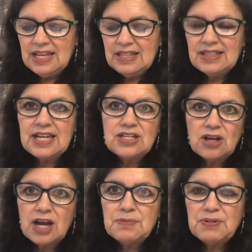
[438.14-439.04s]
they
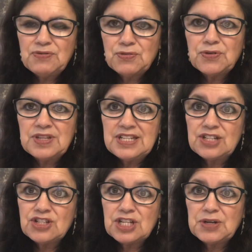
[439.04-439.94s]
died before the
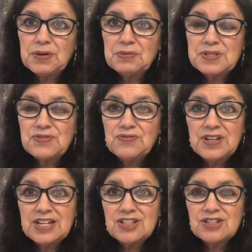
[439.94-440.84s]
dictionary was
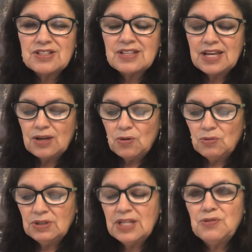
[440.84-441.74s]
finished. They
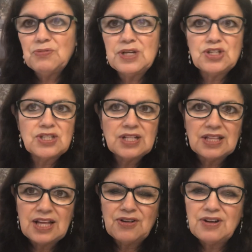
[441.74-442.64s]
only reached the
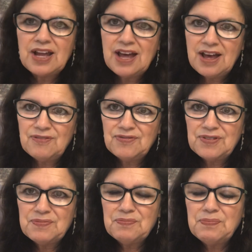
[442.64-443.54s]
letter F.
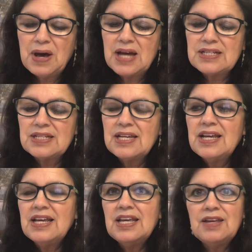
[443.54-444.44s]
But
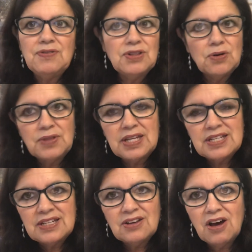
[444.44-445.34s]
even though they
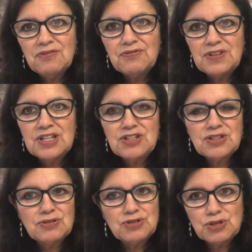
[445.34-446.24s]
did not finish
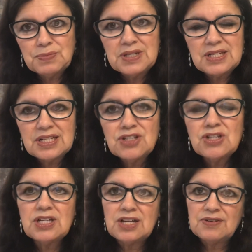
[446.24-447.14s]
their German
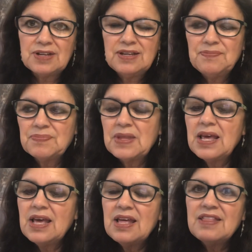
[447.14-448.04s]
dictionary,
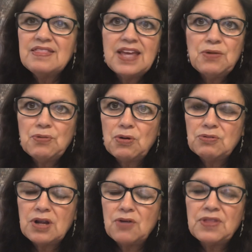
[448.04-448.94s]
they
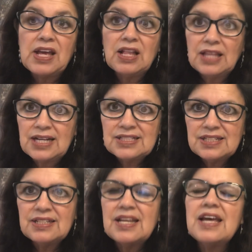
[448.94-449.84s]

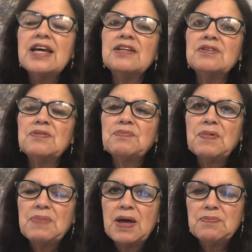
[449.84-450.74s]
collected and
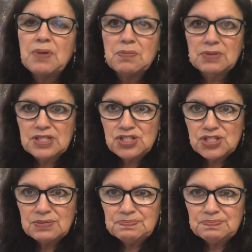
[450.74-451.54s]
had published